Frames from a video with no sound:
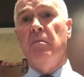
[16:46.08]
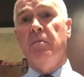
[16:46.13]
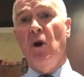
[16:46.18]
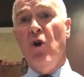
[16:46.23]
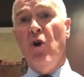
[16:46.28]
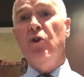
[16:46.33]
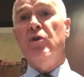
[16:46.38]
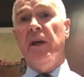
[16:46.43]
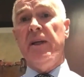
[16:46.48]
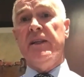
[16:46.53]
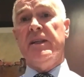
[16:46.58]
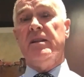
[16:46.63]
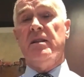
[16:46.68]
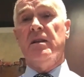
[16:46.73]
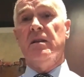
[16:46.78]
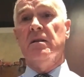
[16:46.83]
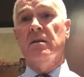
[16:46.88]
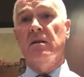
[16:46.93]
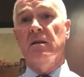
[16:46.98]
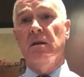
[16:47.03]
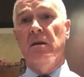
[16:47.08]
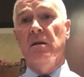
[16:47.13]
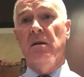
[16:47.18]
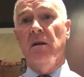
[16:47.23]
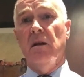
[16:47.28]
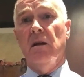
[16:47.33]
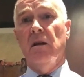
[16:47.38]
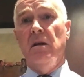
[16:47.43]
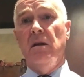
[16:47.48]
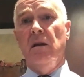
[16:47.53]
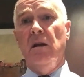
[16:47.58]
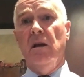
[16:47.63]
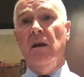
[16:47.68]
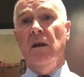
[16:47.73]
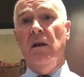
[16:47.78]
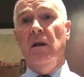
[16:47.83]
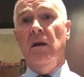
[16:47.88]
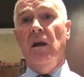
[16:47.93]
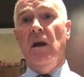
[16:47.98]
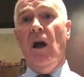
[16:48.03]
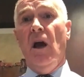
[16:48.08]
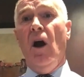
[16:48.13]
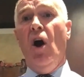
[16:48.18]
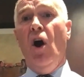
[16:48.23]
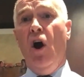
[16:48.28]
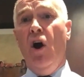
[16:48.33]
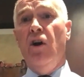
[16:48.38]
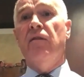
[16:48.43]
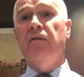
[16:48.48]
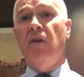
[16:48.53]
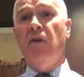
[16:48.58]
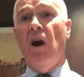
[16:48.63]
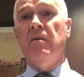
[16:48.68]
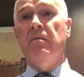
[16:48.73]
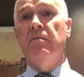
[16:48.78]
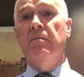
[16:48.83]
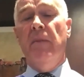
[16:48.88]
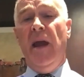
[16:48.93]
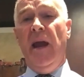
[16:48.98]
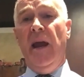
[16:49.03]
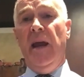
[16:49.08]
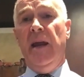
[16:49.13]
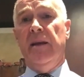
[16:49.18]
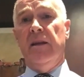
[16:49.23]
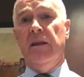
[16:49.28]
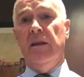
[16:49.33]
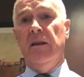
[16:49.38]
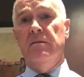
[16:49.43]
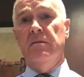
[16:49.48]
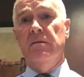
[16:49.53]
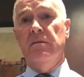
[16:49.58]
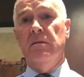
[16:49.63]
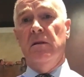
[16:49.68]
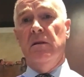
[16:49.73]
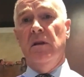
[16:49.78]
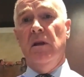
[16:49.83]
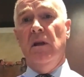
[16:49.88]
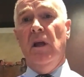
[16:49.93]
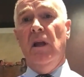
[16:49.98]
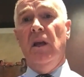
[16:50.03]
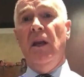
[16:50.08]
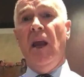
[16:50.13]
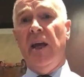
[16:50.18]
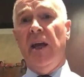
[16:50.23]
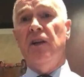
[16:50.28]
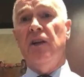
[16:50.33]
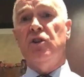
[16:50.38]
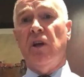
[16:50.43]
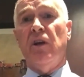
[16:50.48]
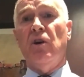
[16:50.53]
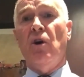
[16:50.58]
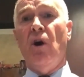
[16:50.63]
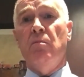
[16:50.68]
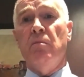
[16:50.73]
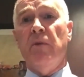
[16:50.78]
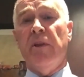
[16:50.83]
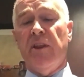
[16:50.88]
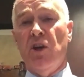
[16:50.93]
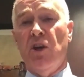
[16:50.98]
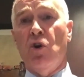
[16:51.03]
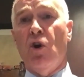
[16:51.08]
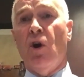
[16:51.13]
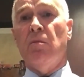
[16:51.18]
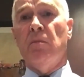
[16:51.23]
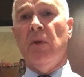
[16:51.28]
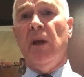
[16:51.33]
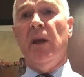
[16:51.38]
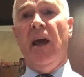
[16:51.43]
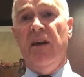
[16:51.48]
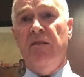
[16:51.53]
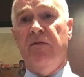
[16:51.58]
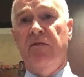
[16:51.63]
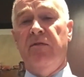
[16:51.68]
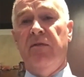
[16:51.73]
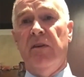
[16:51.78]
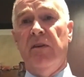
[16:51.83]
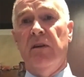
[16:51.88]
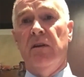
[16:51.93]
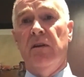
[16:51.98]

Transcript: Put this out of our mind. Let us get on with a normal life.